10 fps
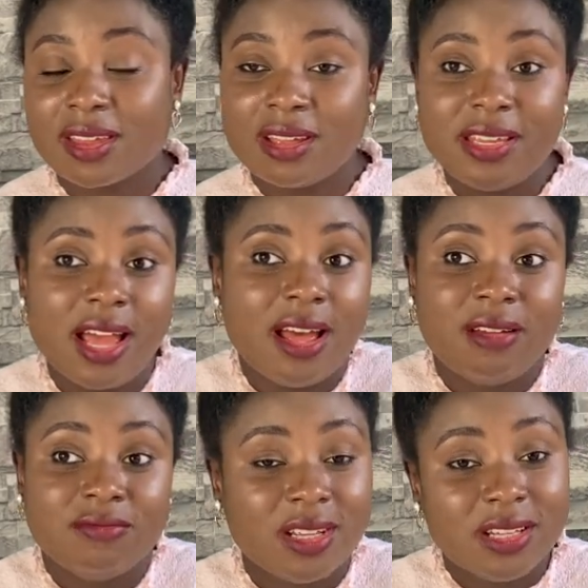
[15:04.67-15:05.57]
yeah
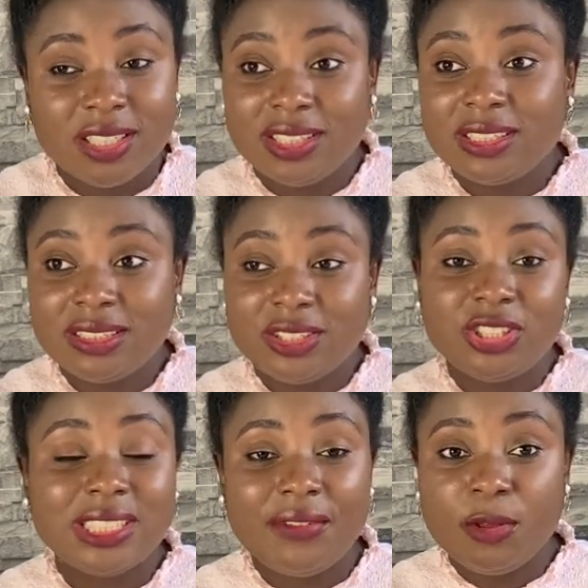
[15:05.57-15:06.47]
you just you
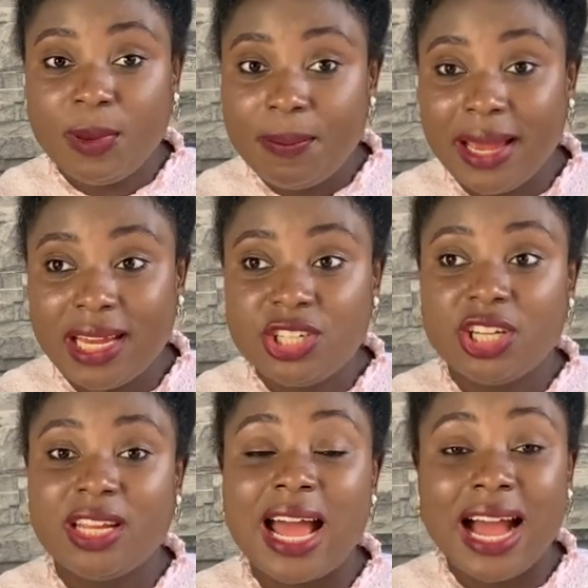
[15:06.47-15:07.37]
just have to be
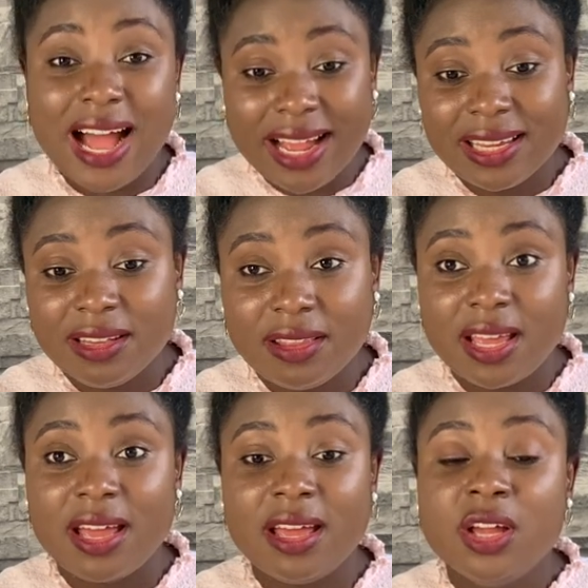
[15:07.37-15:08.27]
patient and hang in
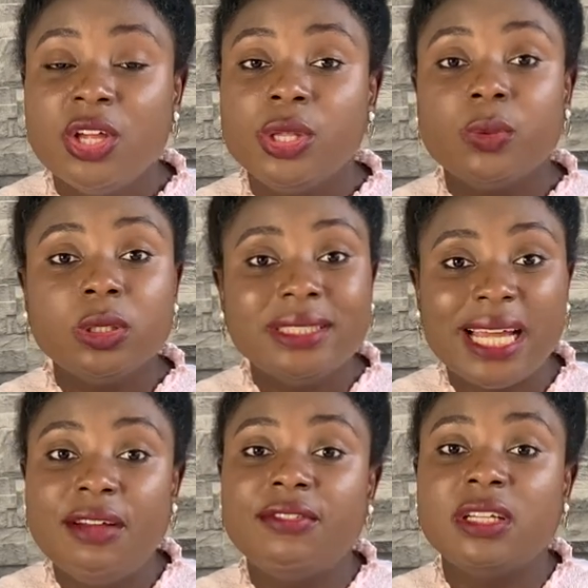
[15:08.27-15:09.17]
there you will
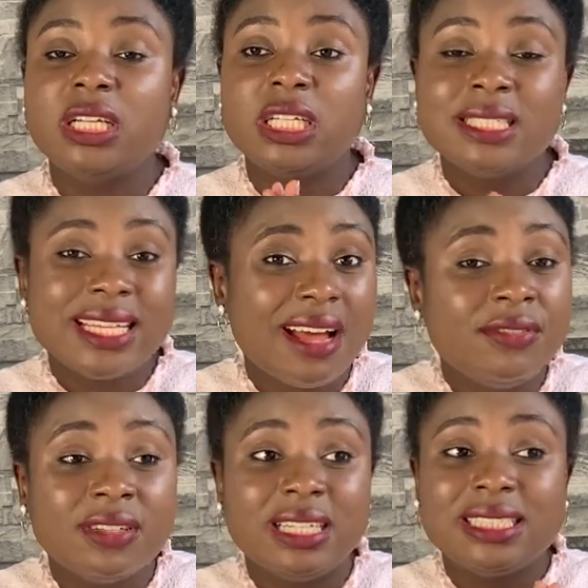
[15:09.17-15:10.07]
definitely
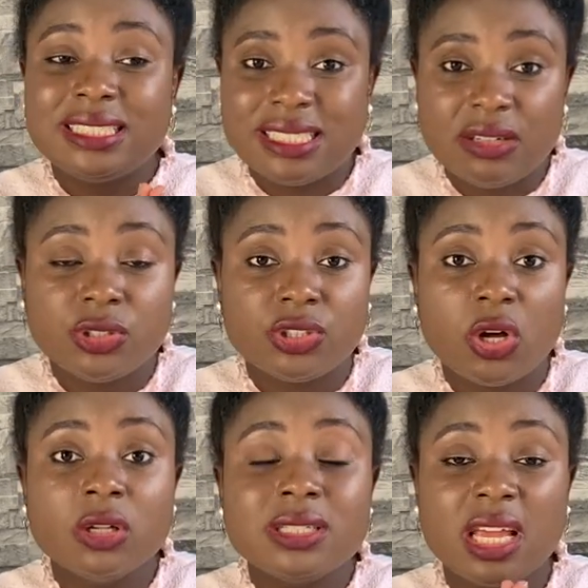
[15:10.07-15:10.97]
definitely see
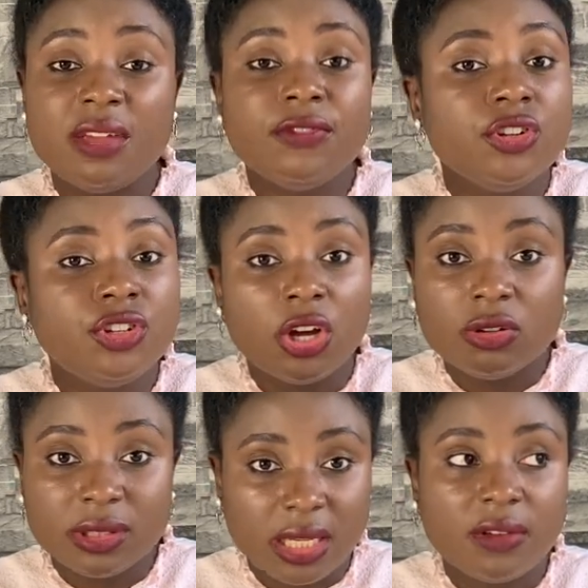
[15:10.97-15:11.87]
results if you
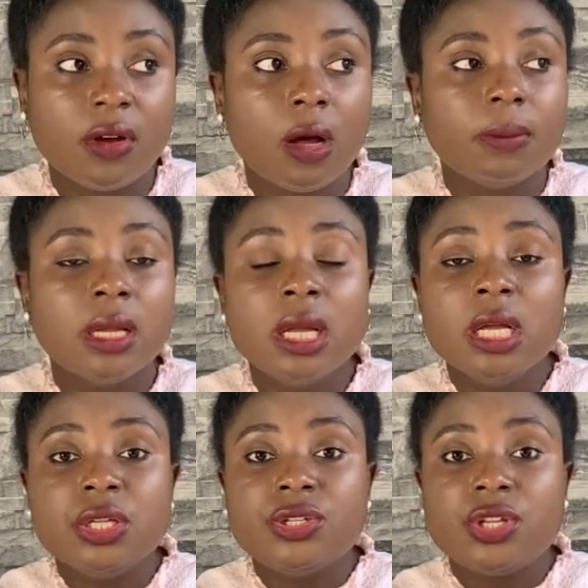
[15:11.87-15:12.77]
don't give up
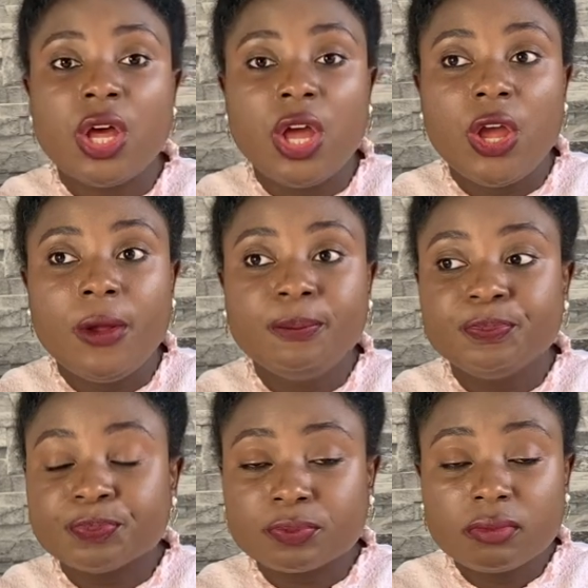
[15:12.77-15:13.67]
so
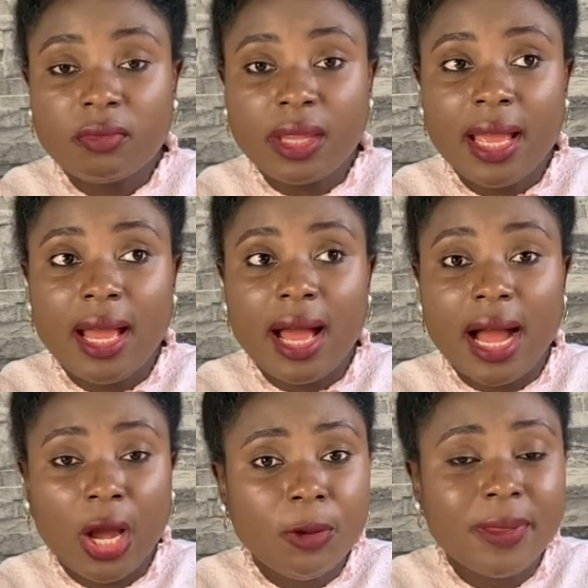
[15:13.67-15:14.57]
i
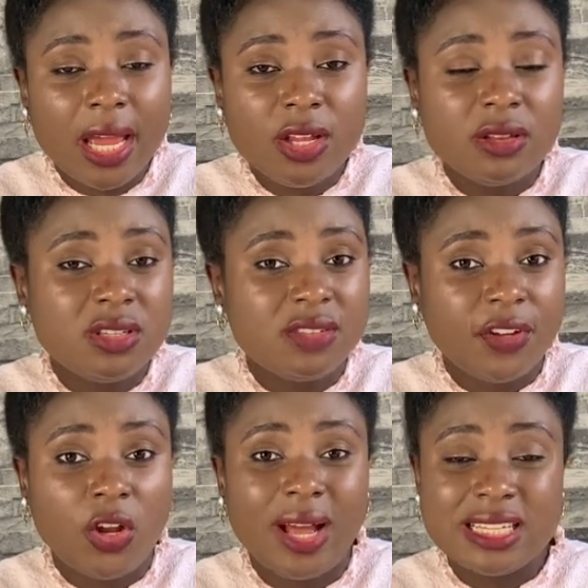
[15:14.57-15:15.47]
hope that this
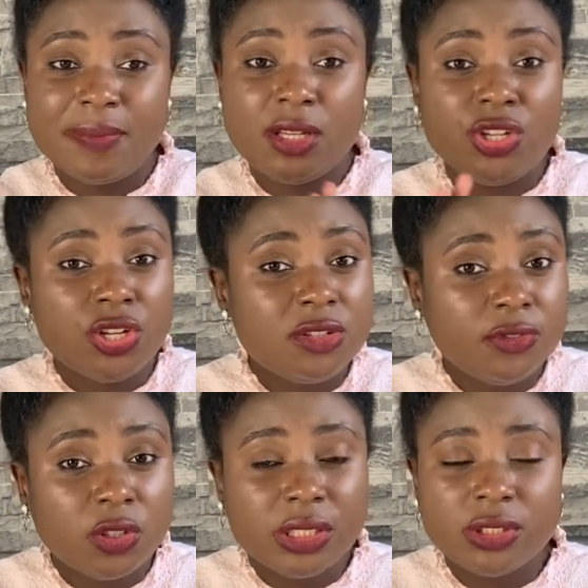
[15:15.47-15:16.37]
video has been
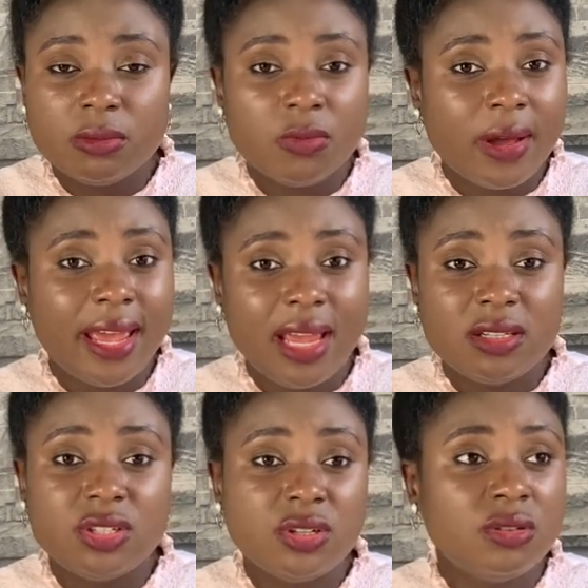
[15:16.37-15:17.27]
useful in some way
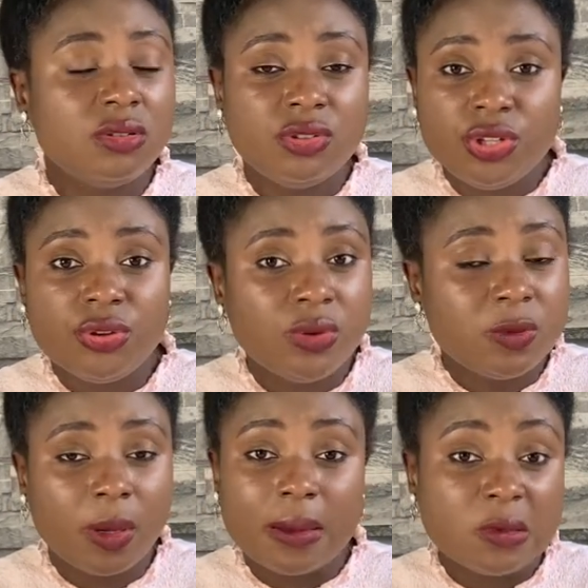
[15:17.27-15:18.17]
to you as
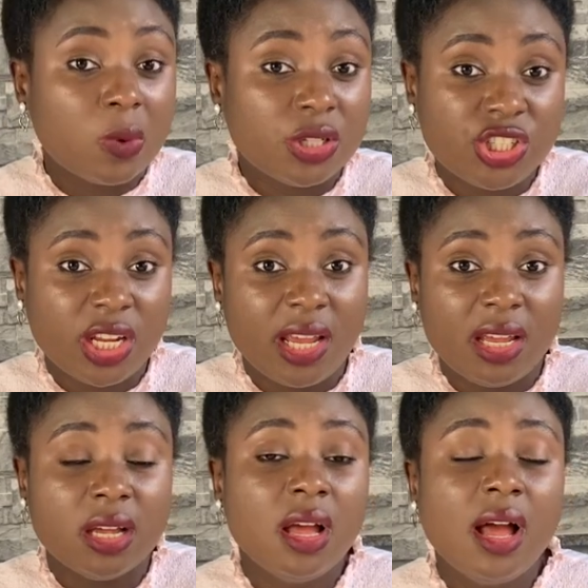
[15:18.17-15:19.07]
perhaps
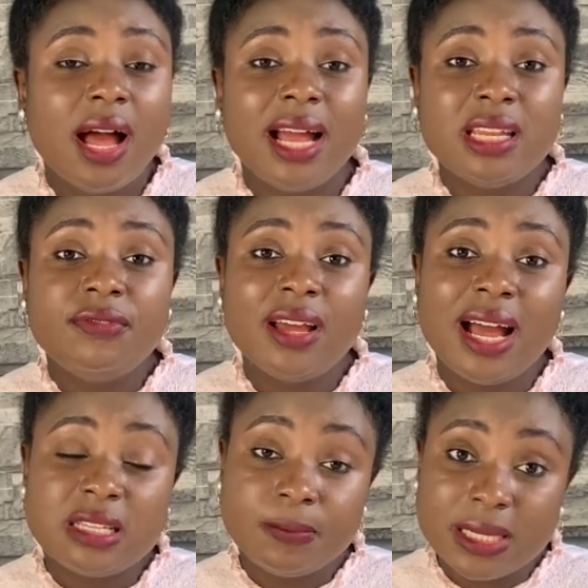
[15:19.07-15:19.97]
watching and if it
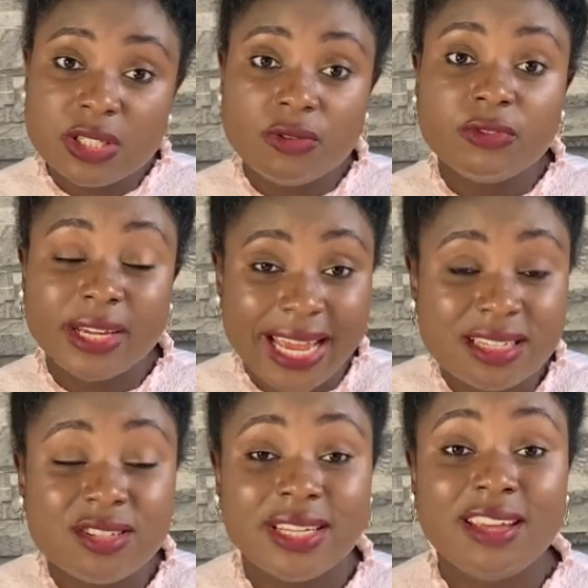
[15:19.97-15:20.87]
has please don't forget
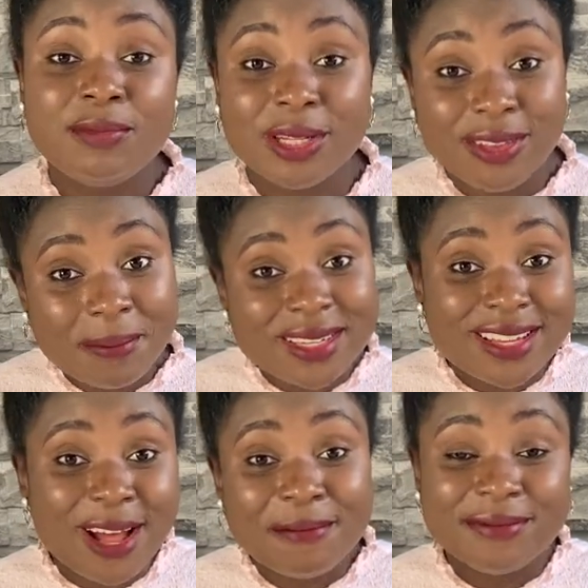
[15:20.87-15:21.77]
to give me a thumbs
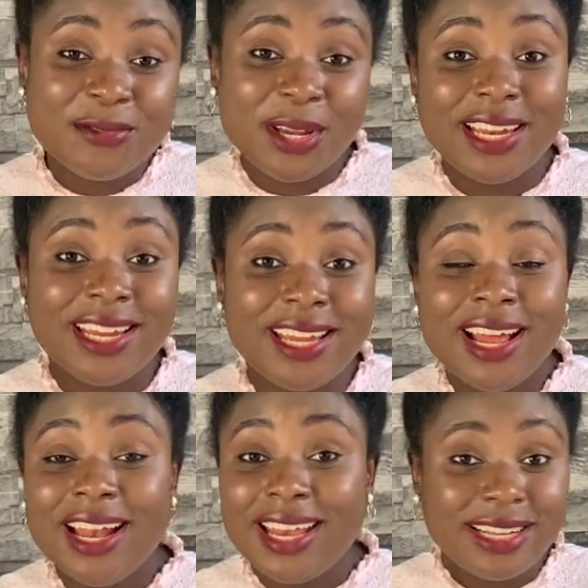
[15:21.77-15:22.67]
up really
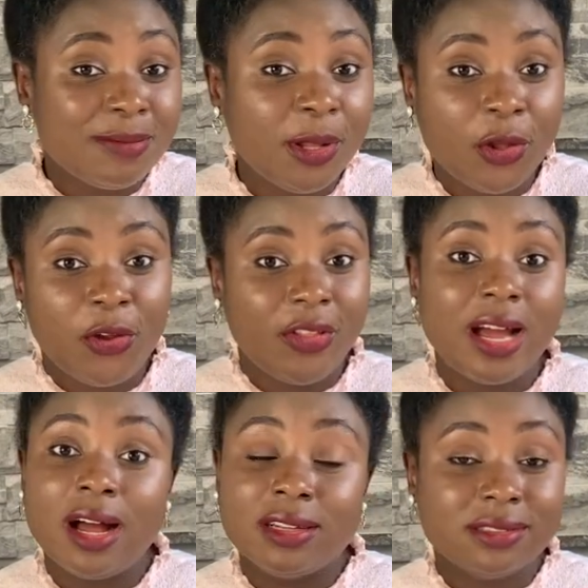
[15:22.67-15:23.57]
lets me know
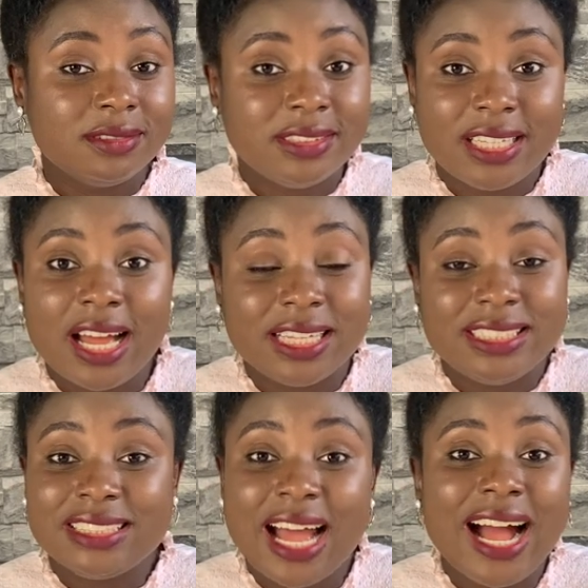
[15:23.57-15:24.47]
that yeah i
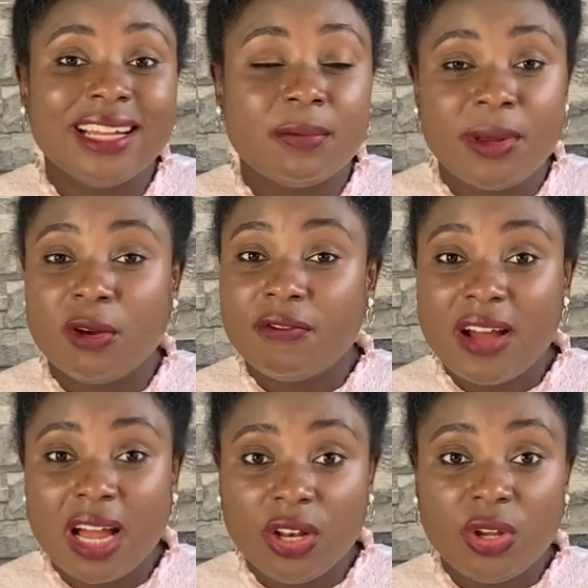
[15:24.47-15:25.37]
did add a bit of
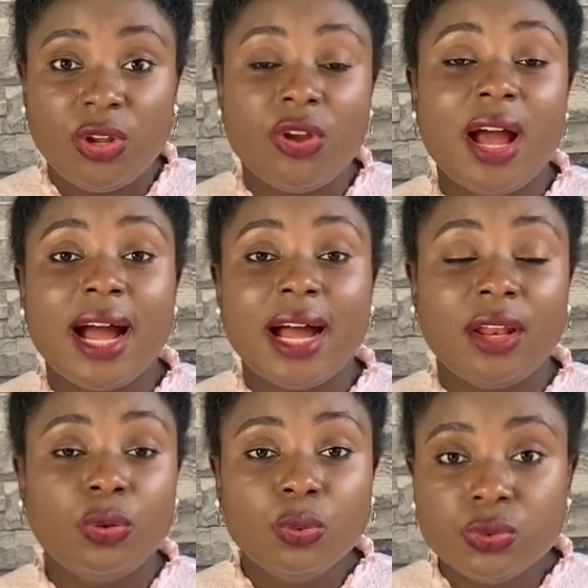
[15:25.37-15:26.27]
value and
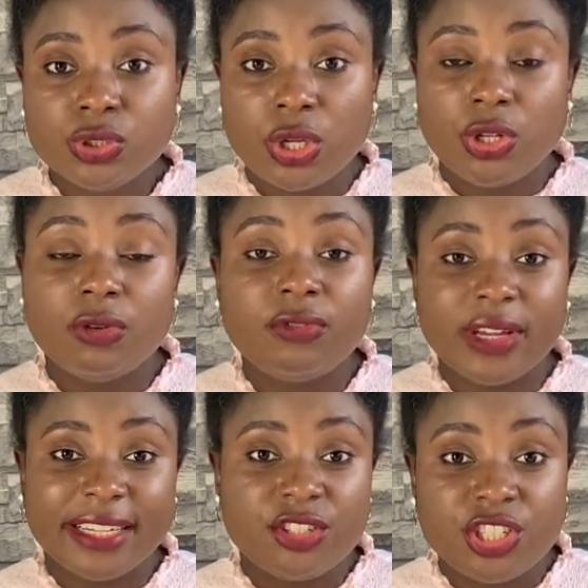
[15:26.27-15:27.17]
also don't
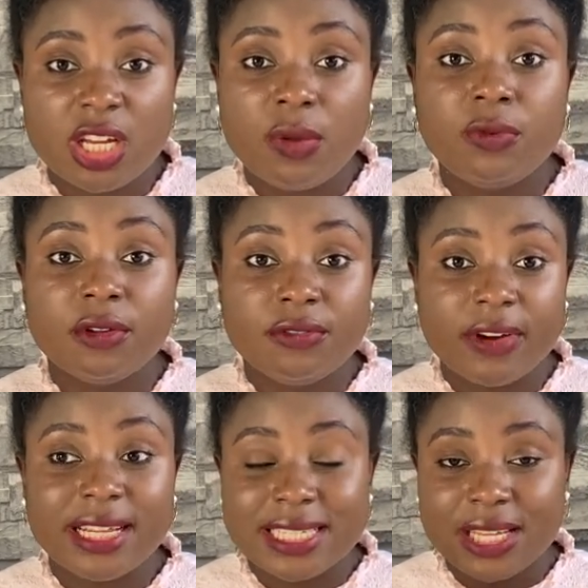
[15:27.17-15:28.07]
forget to share with your
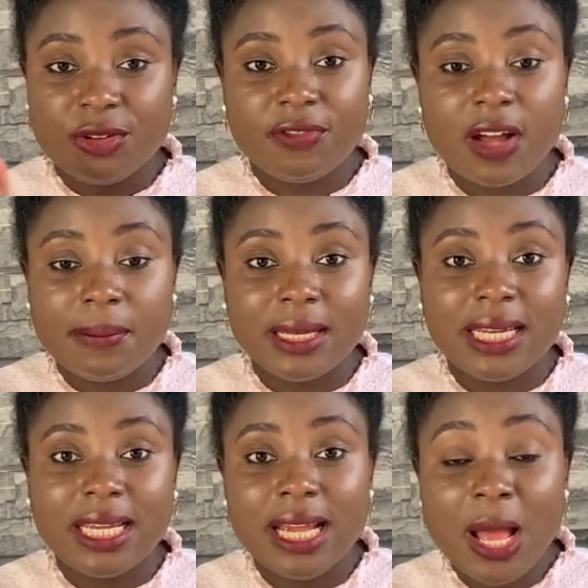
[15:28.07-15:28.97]
friends and your
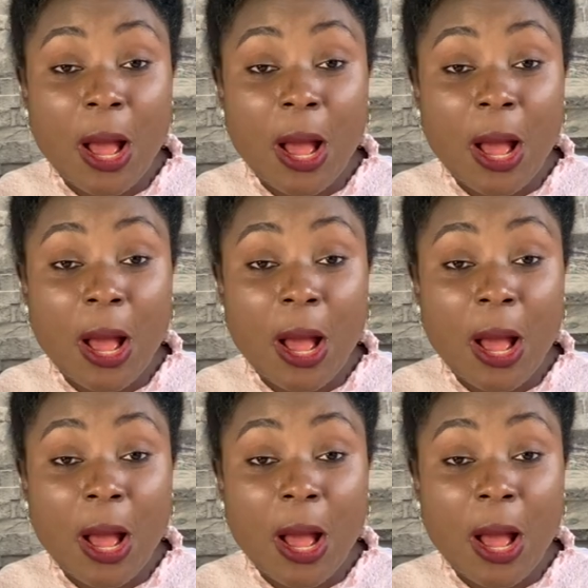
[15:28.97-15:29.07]
family